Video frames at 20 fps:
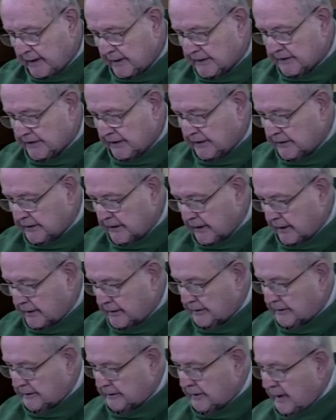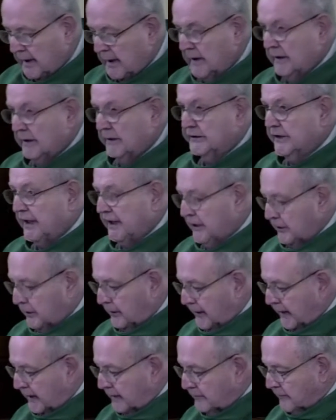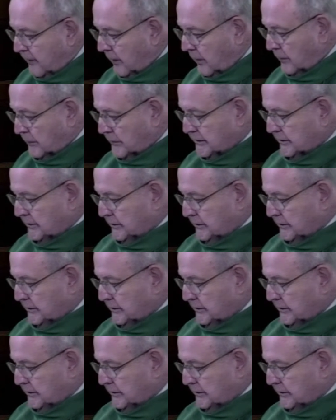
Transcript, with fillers: is continu- continually invoked.